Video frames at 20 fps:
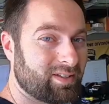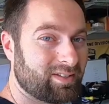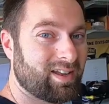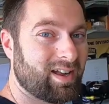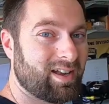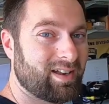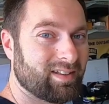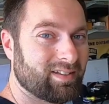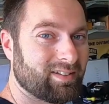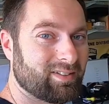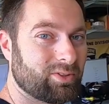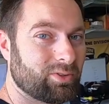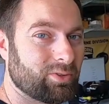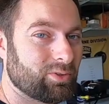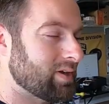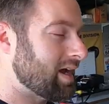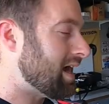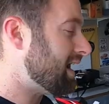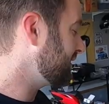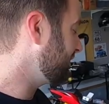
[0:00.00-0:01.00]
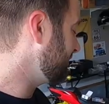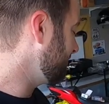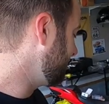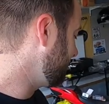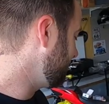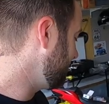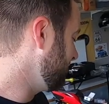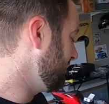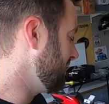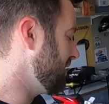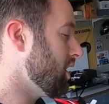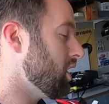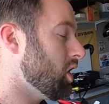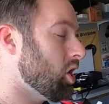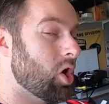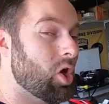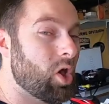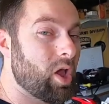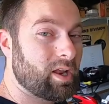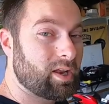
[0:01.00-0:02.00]
excited to actually see
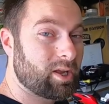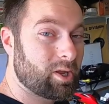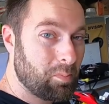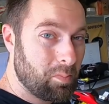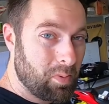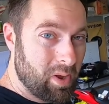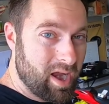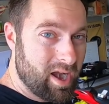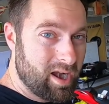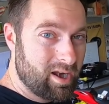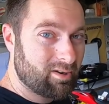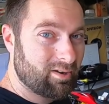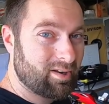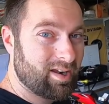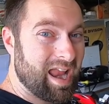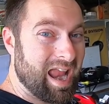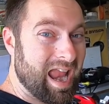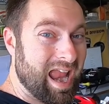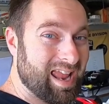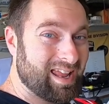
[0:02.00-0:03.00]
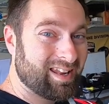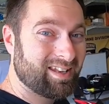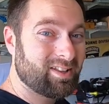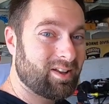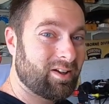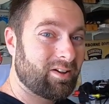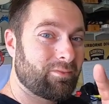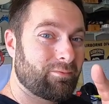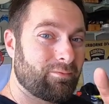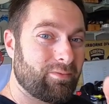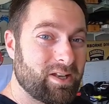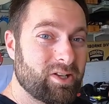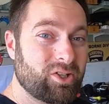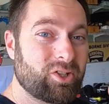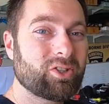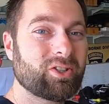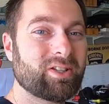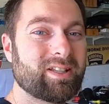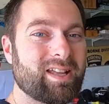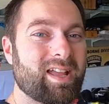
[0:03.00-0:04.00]
and compare and
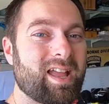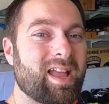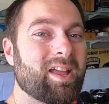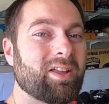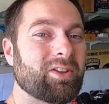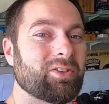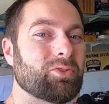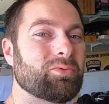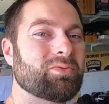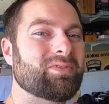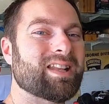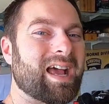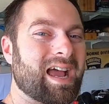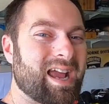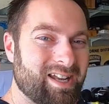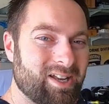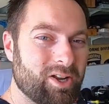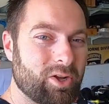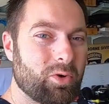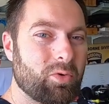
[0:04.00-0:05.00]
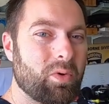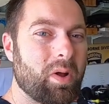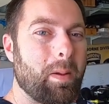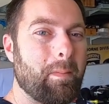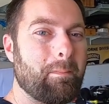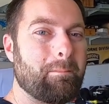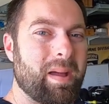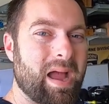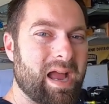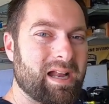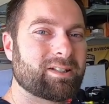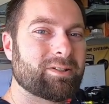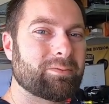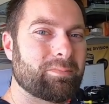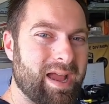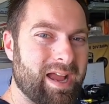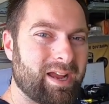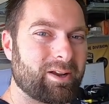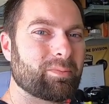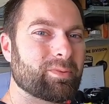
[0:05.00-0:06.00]
eventually do dyno
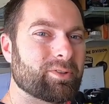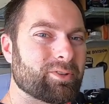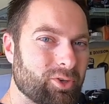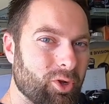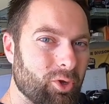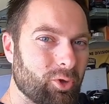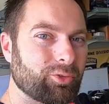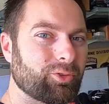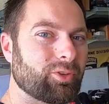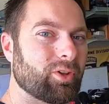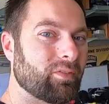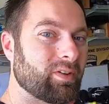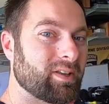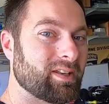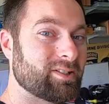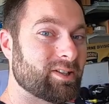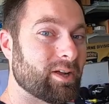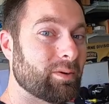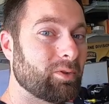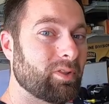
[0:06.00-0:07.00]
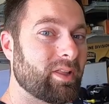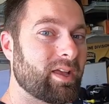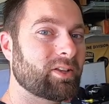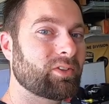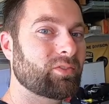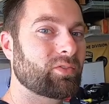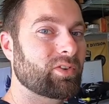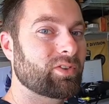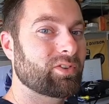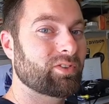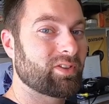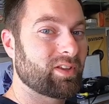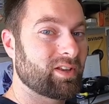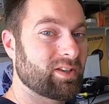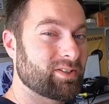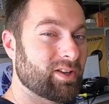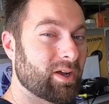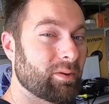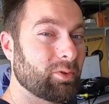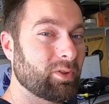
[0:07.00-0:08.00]
back-to-back results of a double X versus a
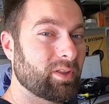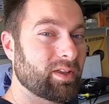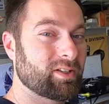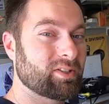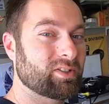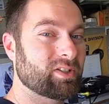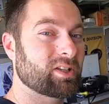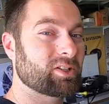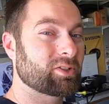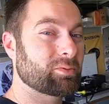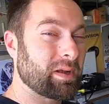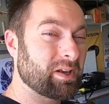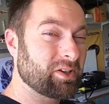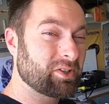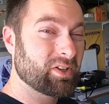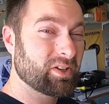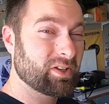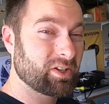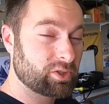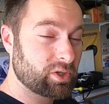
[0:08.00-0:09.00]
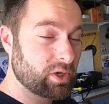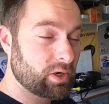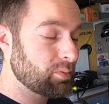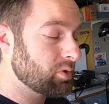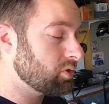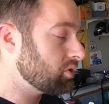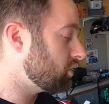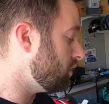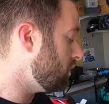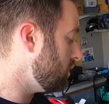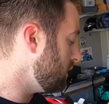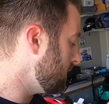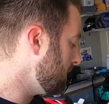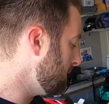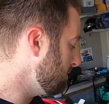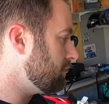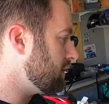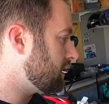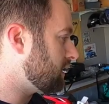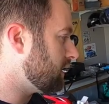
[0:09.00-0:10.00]
double H, especially on a turbo
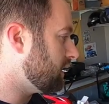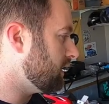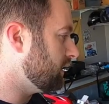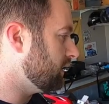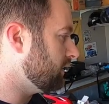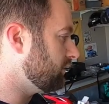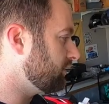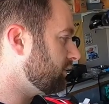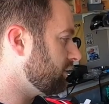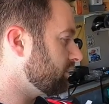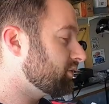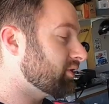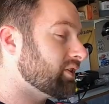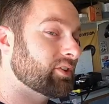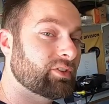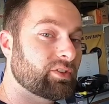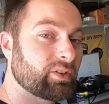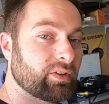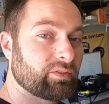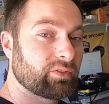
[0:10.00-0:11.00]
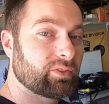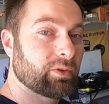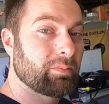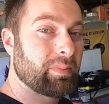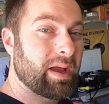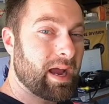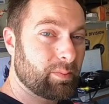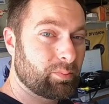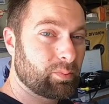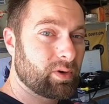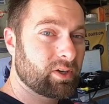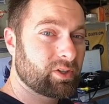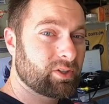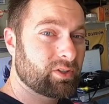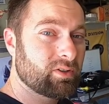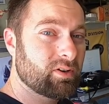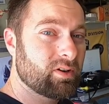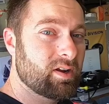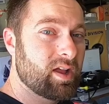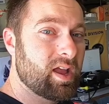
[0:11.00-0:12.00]
car, because they're sensitive to back
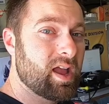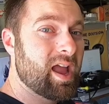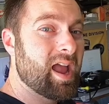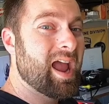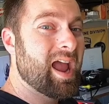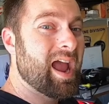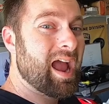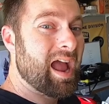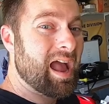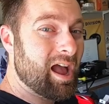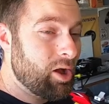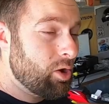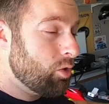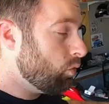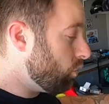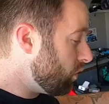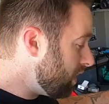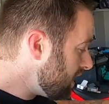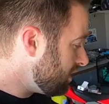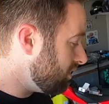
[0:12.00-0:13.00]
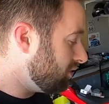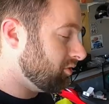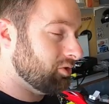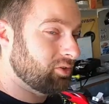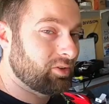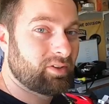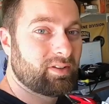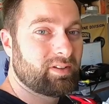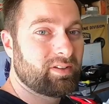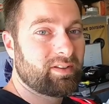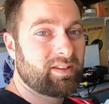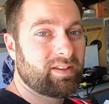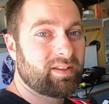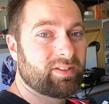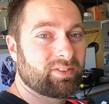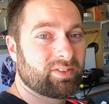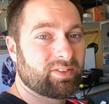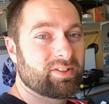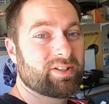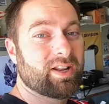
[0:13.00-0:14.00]
pressure. How well
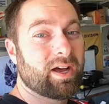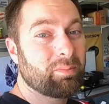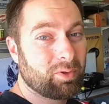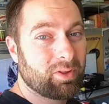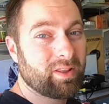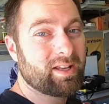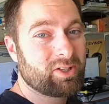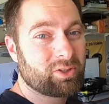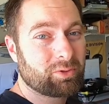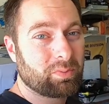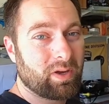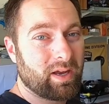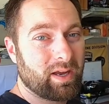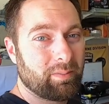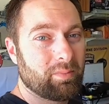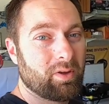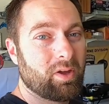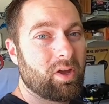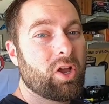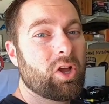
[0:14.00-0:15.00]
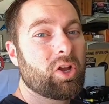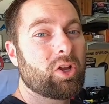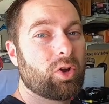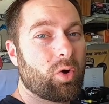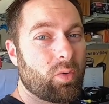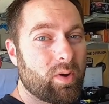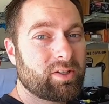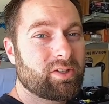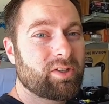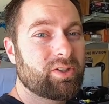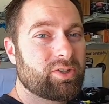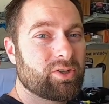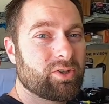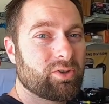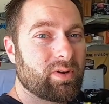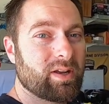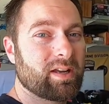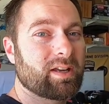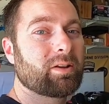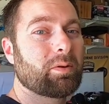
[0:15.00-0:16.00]
is a double H pipe going to
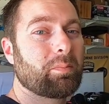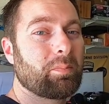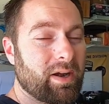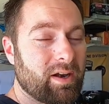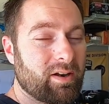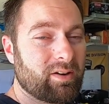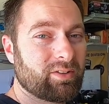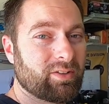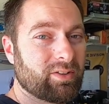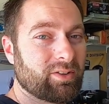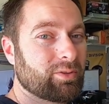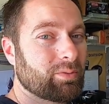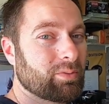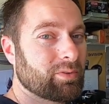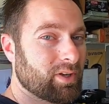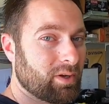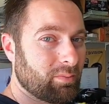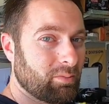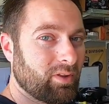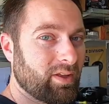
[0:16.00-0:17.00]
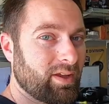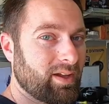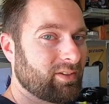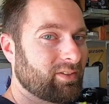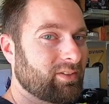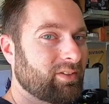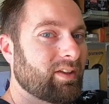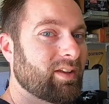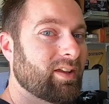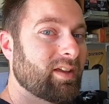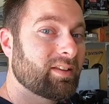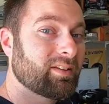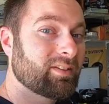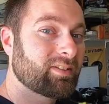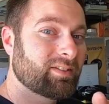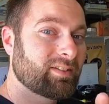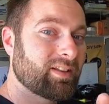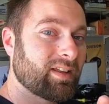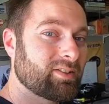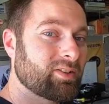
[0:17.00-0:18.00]
do in comparison to a double X?
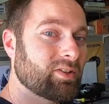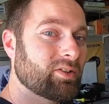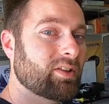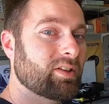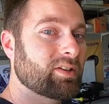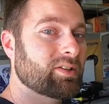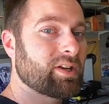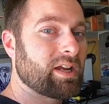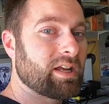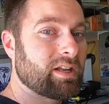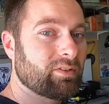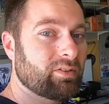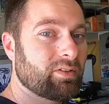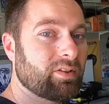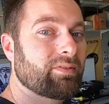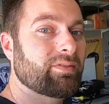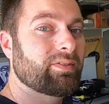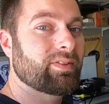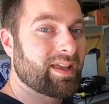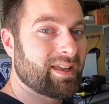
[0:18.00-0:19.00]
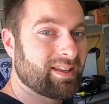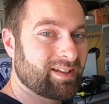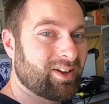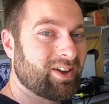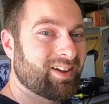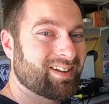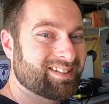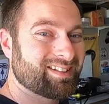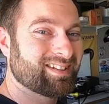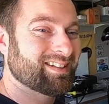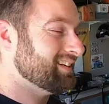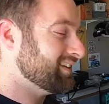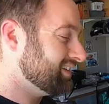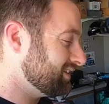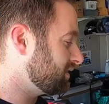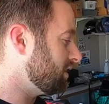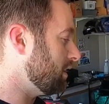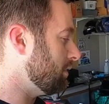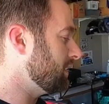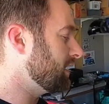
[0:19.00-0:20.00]
Stay tuned to the channel. That content
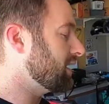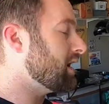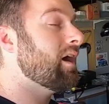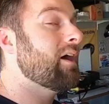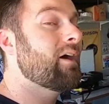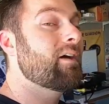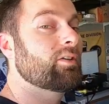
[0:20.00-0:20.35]
is coming